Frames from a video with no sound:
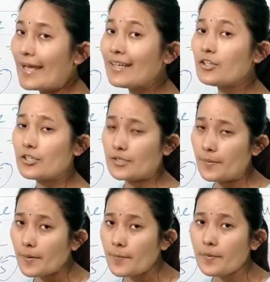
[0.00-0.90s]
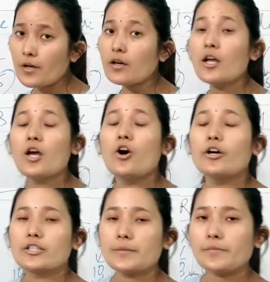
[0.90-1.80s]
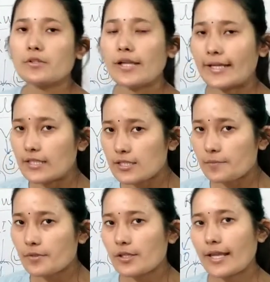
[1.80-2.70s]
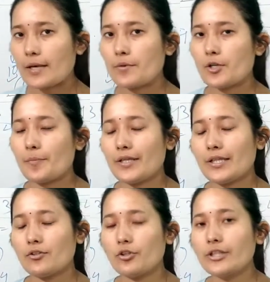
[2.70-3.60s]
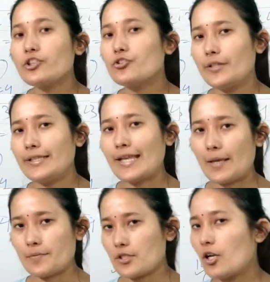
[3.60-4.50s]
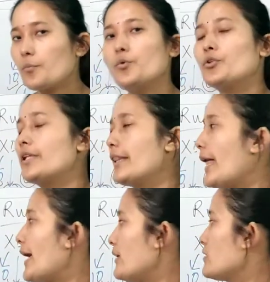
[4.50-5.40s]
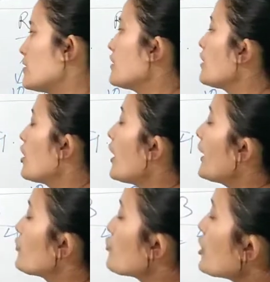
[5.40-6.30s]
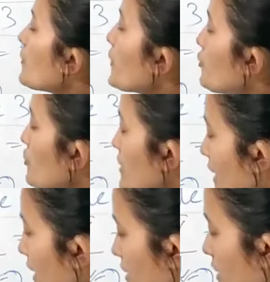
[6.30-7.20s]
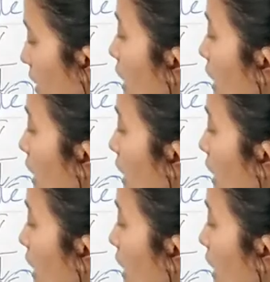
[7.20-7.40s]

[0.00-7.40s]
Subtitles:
and remember, any symbol can be repeated only 3 times, not more than that. And rule number 2 says